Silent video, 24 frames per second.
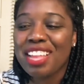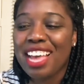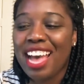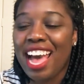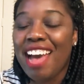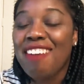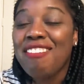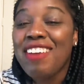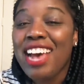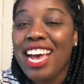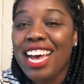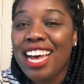
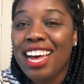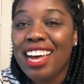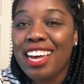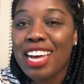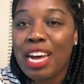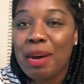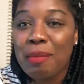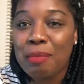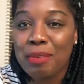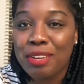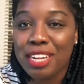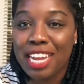I've had a
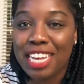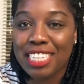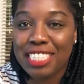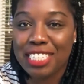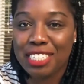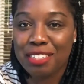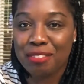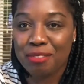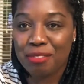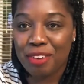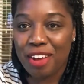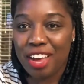couple glasses
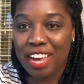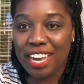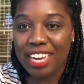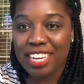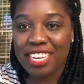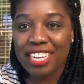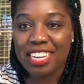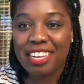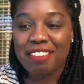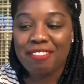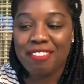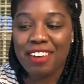of wine,
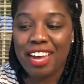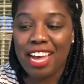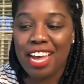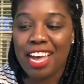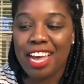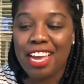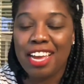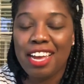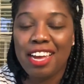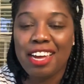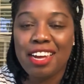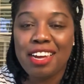if
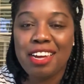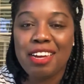I